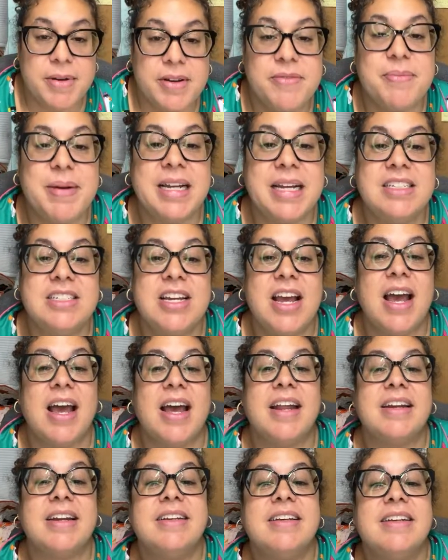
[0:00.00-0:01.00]
of my
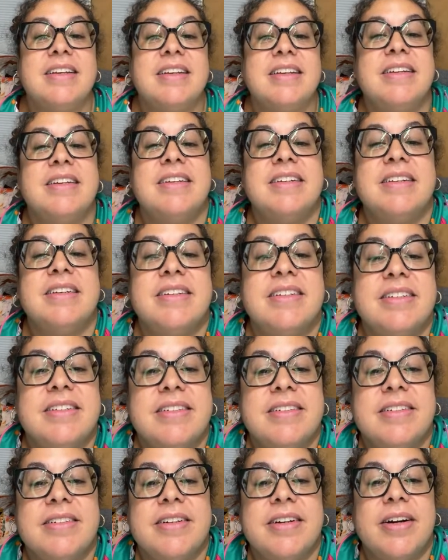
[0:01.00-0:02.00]
chat.
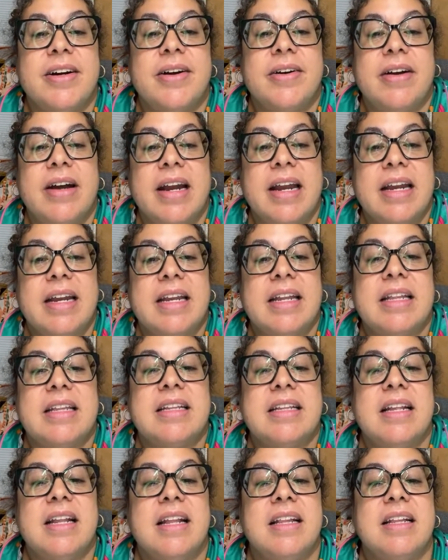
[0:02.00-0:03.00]
All right,
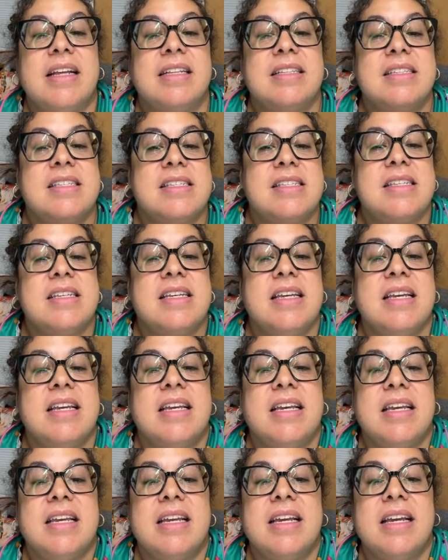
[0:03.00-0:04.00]
let's
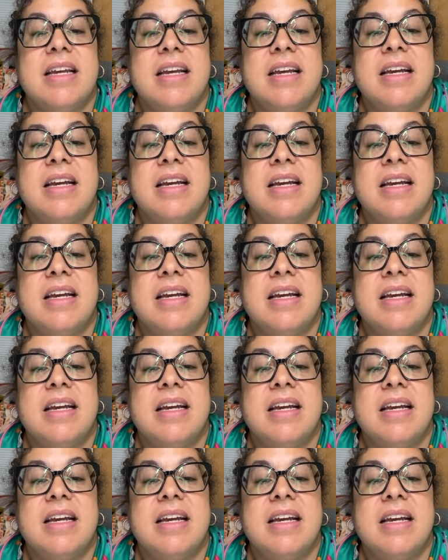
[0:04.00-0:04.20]
see.